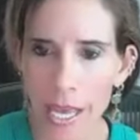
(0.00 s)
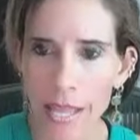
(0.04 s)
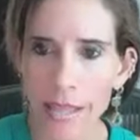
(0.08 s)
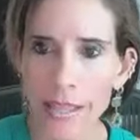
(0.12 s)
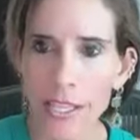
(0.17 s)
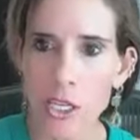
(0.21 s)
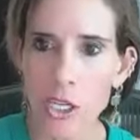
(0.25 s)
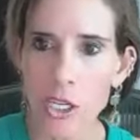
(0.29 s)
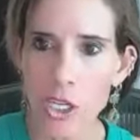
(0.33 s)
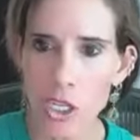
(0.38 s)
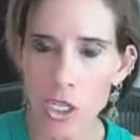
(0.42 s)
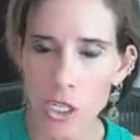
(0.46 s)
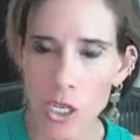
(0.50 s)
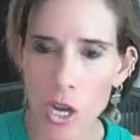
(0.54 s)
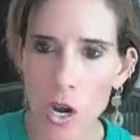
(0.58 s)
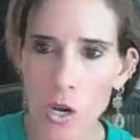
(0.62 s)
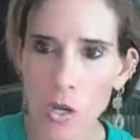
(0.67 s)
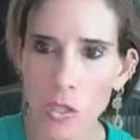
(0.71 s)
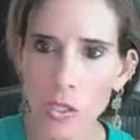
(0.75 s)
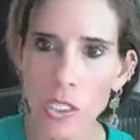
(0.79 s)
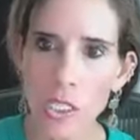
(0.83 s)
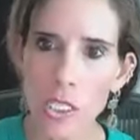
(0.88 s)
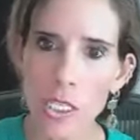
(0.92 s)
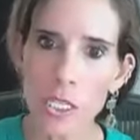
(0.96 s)
the
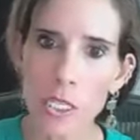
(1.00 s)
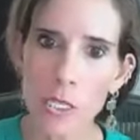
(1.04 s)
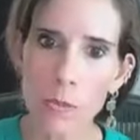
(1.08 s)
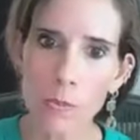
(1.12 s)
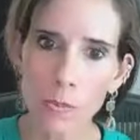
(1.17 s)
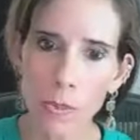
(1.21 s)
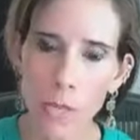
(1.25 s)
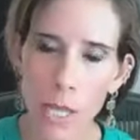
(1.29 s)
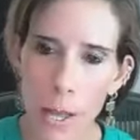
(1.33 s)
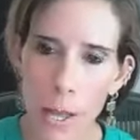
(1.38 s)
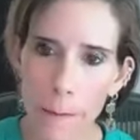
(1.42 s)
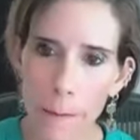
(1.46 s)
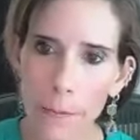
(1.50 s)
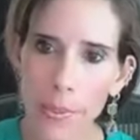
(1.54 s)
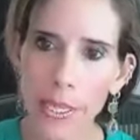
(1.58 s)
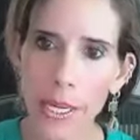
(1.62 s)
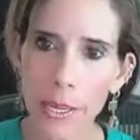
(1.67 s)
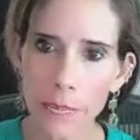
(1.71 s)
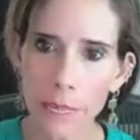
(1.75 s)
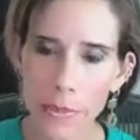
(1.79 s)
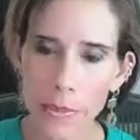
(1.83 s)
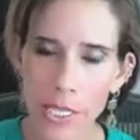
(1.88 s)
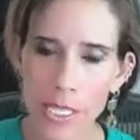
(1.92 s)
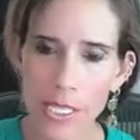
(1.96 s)
salt is plumping
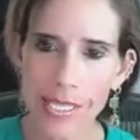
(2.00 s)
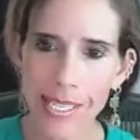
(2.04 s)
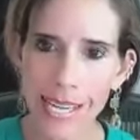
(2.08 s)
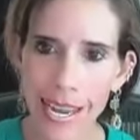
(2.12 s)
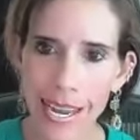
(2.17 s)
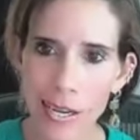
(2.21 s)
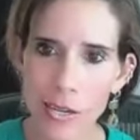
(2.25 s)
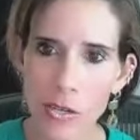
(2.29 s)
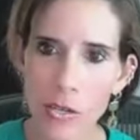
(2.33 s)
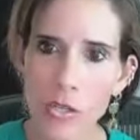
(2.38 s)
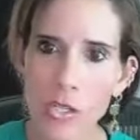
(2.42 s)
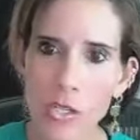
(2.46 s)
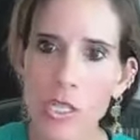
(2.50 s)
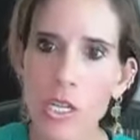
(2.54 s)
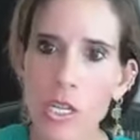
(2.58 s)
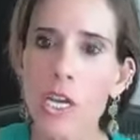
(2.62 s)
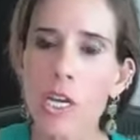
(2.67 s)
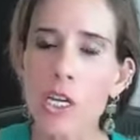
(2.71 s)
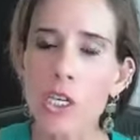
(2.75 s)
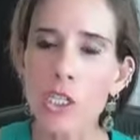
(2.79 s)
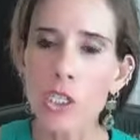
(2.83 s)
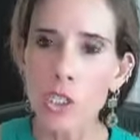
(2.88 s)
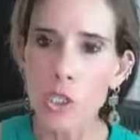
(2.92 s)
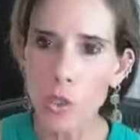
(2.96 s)
up the cells
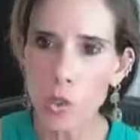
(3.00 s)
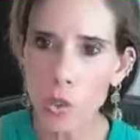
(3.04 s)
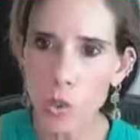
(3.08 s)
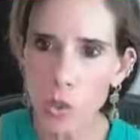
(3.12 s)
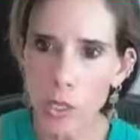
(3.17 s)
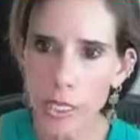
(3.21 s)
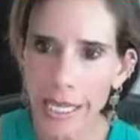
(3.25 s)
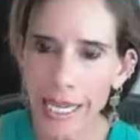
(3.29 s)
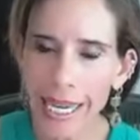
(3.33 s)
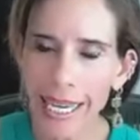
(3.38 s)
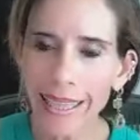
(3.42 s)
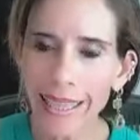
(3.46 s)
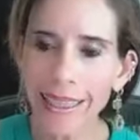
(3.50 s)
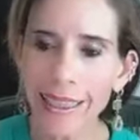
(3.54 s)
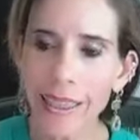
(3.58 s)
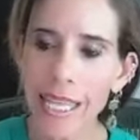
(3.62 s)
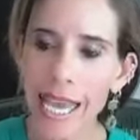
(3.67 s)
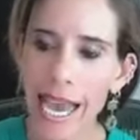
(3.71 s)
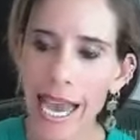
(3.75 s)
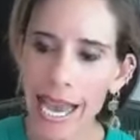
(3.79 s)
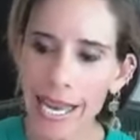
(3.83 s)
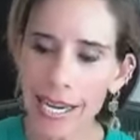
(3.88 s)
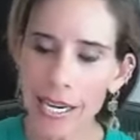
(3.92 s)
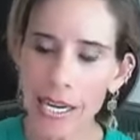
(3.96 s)
to get
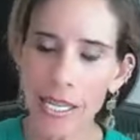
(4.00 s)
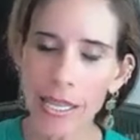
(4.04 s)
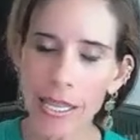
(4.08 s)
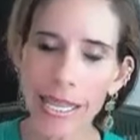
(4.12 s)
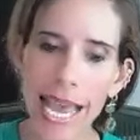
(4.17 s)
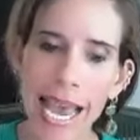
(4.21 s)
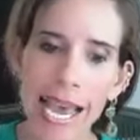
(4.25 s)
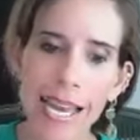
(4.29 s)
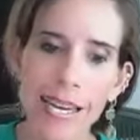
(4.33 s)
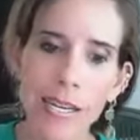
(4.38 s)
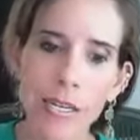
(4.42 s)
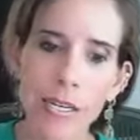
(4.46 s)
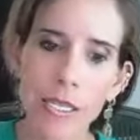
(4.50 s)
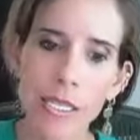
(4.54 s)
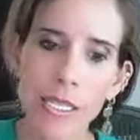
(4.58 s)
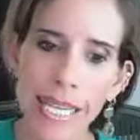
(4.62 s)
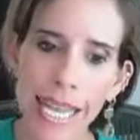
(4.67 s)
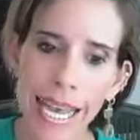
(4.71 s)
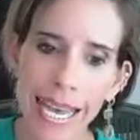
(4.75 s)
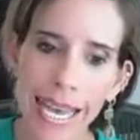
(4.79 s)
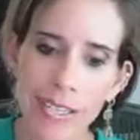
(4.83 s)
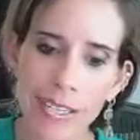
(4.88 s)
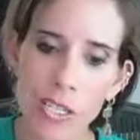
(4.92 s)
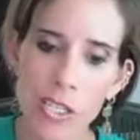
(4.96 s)
that
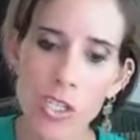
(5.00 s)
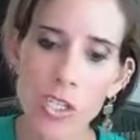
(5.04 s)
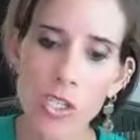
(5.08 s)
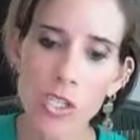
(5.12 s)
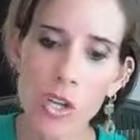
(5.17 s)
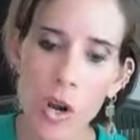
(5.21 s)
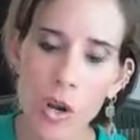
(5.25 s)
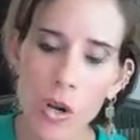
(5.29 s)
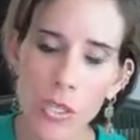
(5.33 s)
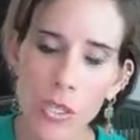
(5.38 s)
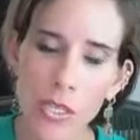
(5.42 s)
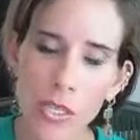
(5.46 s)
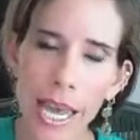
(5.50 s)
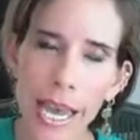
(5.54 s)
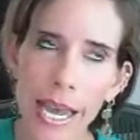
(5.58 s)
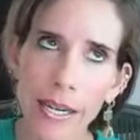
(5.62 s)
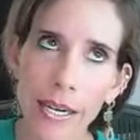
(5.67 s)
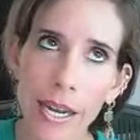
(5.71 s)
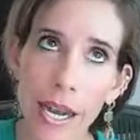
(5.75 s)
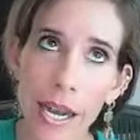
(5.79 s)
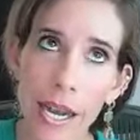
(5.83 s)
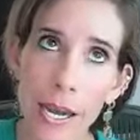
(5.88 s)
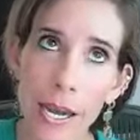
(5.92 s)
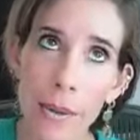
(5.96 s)
salt,
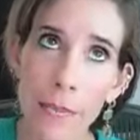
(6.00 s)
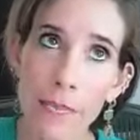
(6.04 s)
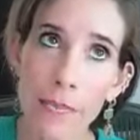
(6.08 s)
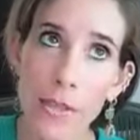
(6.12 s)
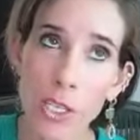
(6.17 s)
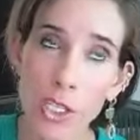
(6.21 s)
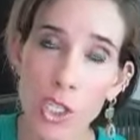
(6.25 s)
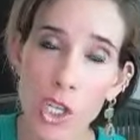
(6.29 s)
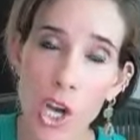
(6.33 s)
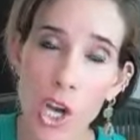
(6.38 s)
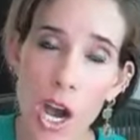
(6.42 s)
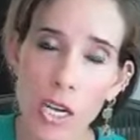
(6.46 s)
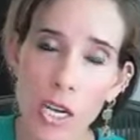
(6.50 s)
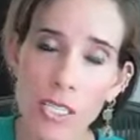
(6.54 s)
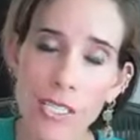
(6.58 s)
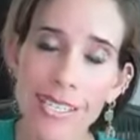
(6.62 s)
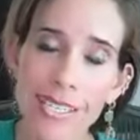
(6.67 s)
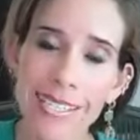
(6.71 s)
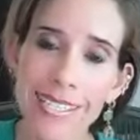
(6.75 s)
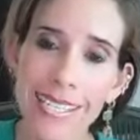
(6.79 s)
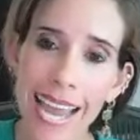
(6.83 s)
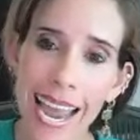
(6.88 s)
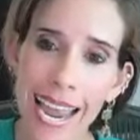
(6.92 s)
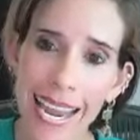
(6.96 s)
that the
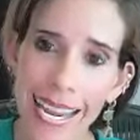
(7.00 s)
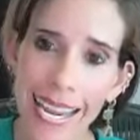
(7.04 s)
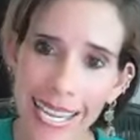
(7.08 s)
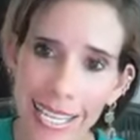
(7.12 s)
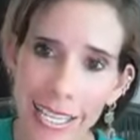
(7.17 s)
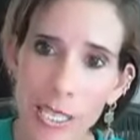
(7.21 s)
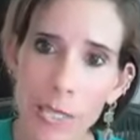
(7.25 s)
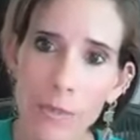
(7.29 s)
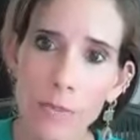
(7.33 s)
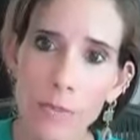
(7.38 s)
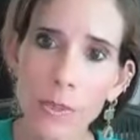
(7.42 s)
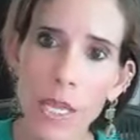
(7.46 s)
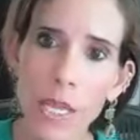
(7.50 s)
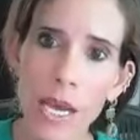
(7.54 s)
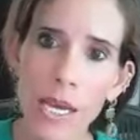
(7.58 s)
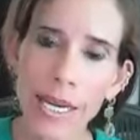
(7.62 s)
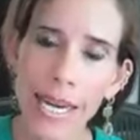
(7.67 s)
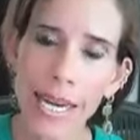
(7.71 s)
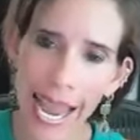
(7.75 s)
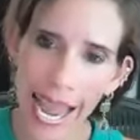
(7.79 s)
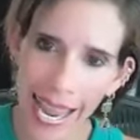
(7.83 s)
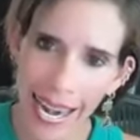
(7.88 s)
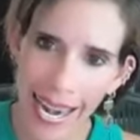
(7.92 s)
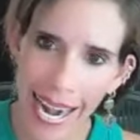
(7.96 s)
toxins in the
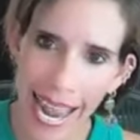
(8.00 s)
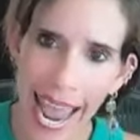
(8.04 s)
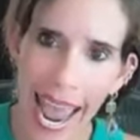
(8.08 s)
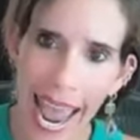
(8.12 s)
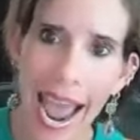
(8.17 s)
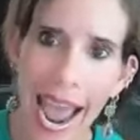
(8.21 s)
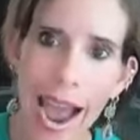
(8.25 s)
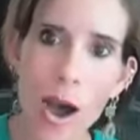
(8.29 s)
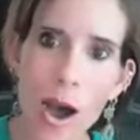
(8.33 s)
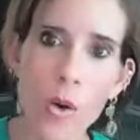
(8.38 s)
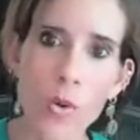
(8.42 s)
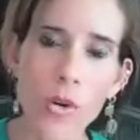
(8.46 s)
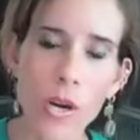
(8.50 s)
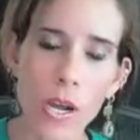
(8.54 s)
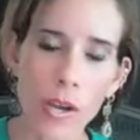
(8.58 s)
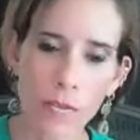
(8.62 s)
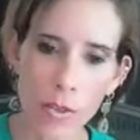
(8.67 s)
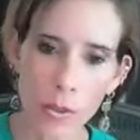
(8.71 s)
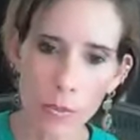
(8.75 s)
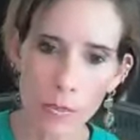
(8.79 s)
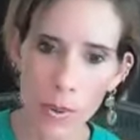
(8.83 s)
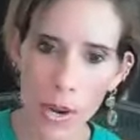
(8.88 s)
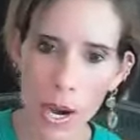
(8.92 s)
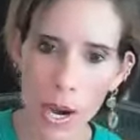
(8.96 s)
blood and out of
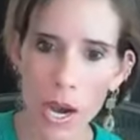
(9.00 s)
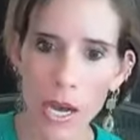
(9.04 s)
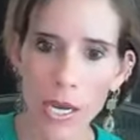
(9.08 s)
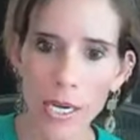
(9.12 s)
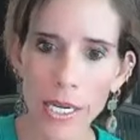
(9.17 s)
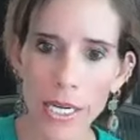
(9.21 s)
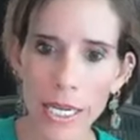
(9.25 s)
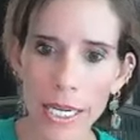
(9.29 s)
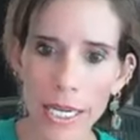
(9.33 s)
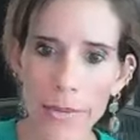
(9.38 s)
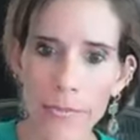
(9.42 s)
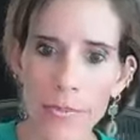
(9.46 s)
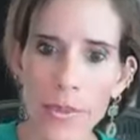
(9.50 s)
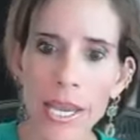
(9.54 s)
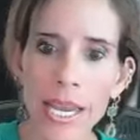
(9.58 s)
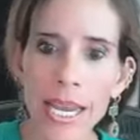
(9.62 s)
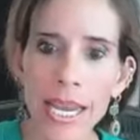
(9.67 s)
the body.